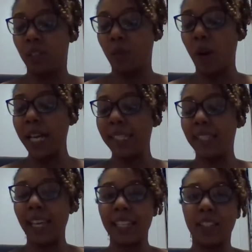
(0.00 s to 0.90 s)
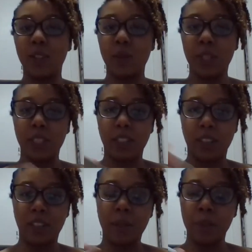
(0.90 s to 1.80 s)
Why is this ace of swords
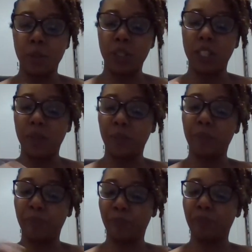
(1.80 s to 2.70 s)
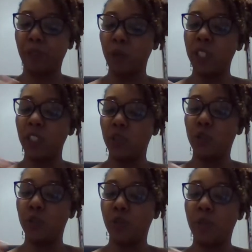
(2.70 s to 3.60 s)
here? I'm nosy. What's this
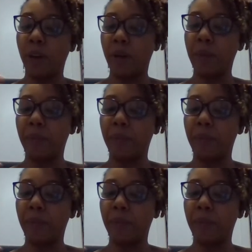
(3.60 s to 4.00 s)
truth about?